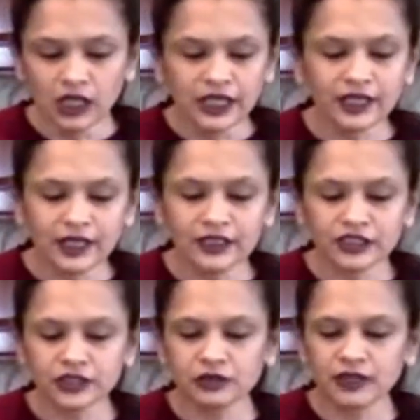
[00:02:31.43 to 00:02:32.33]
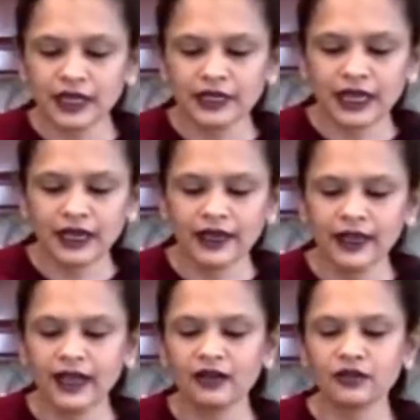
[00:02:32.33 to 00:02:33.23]
In addition to that, I
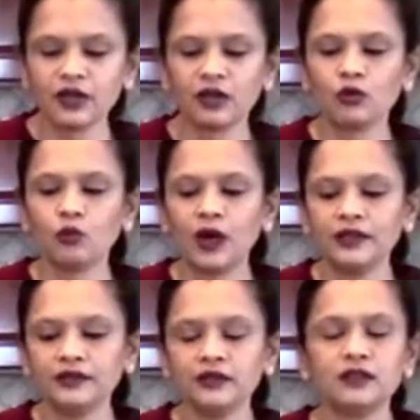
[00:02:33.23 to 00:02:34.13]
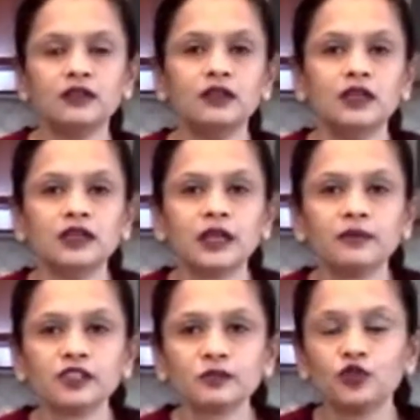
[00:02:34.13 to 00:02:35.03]
have 1
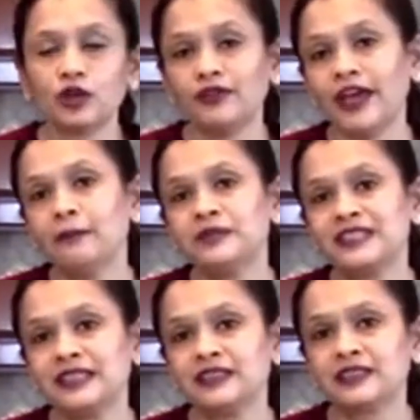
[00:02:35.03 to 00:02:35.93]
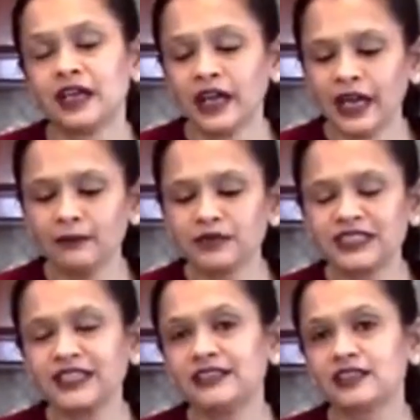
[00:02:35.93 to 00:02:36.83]
tablespoon of hemp seeds. Hemp
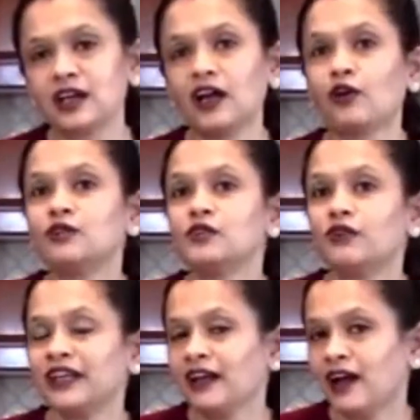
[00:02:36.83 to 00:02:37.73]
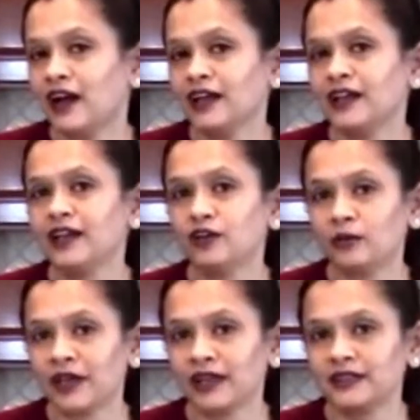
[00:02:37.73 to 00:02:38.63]
seeds are also very high in
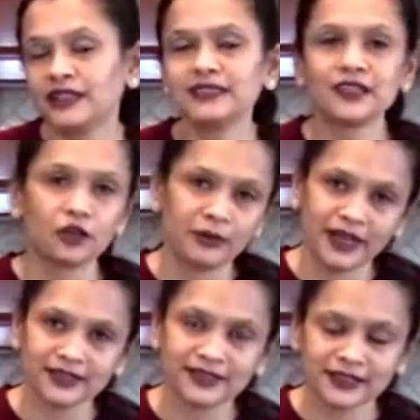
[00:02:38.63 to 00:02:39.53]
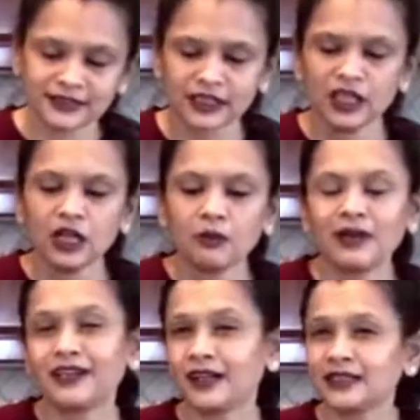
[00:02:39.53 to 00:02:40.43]
omega-3s and omega-6,
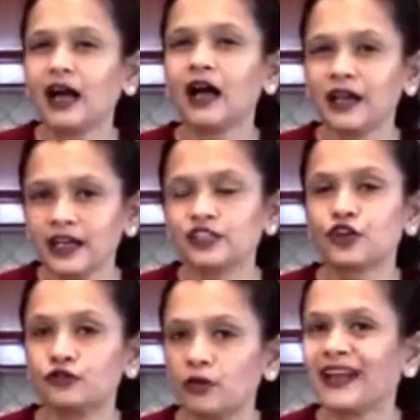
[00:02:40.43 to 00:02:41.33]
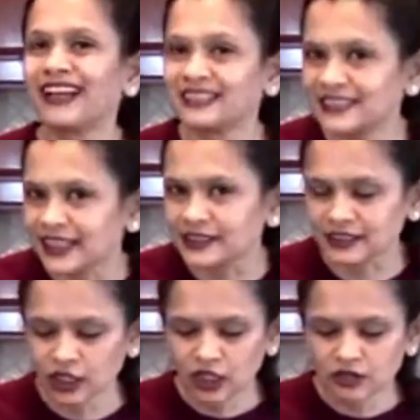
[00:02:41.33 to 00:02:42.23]
but it has a higher ratio of
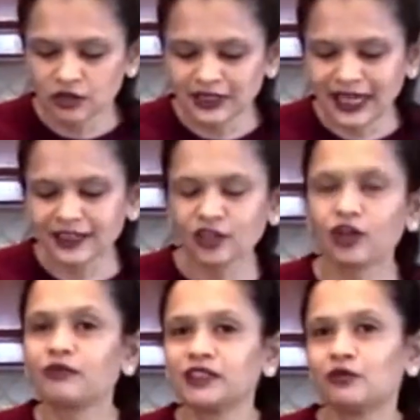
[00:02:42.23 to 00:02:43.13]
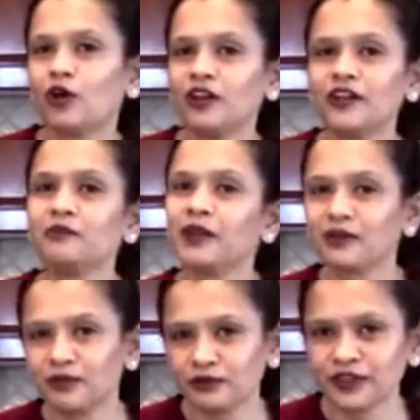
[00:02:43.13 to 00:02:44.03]
omega-6. So that along with the walnut make
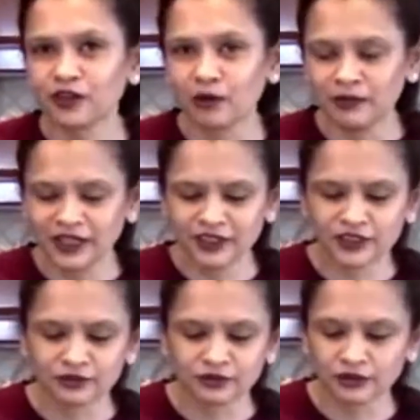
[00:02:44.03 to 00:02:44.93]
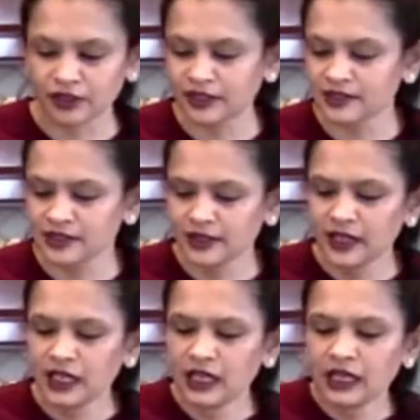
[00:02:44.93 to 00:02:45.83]
a perfect combination for us.
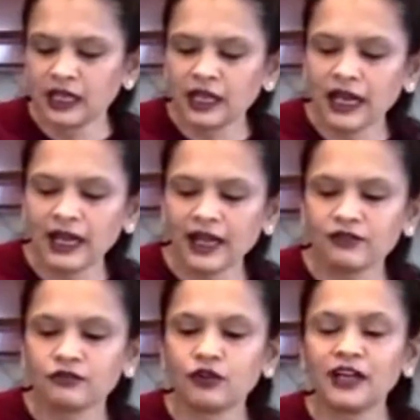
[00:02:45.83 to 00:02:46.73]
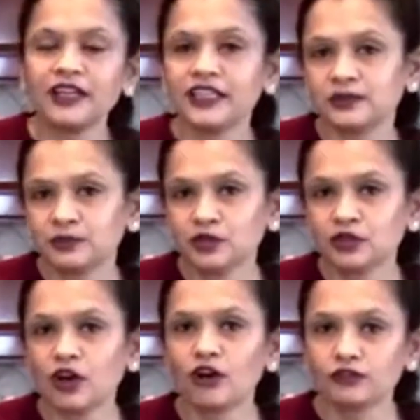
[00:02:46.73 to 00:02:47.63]
I have 1
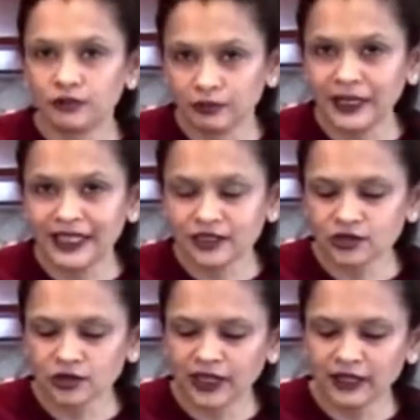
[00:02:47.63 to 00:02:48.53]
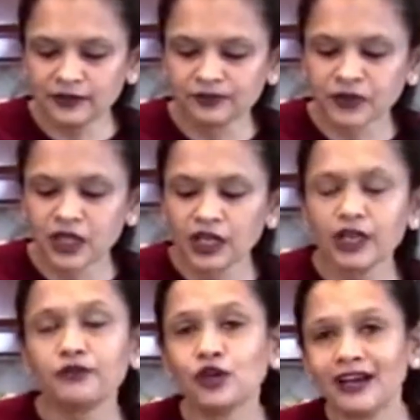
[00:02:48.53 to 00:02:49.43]
teaspoon of baking soda.
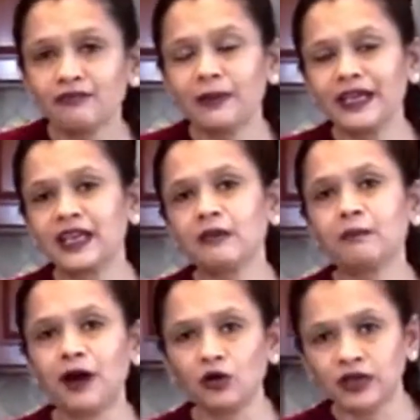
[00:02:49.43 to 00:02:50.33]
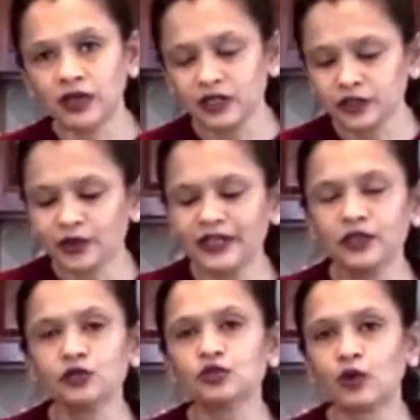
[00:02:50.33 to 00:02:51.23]
If you have baking powder, you can
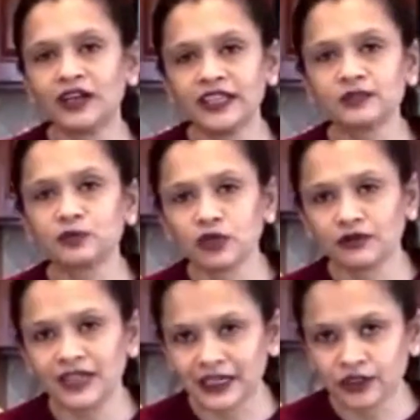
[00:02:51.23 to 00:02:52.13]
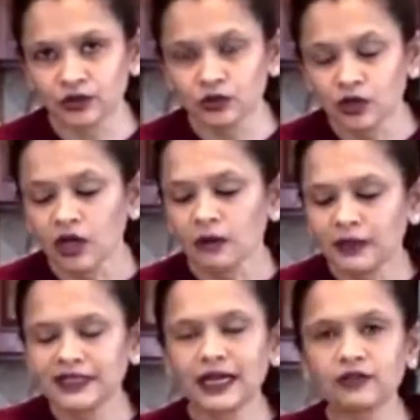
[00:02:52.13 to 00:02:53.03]
use 1 teaspoon of that too,
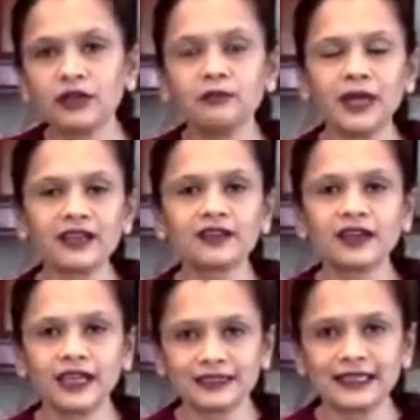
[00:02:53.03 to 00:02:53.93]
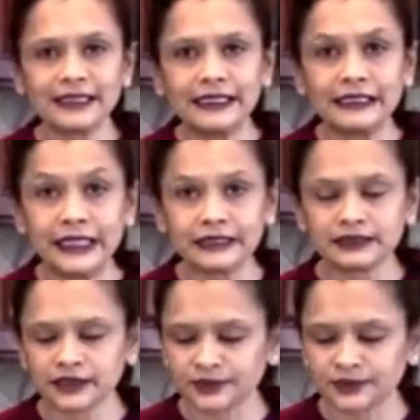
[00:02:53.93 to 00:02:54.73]
but that will make the cake slightly denser.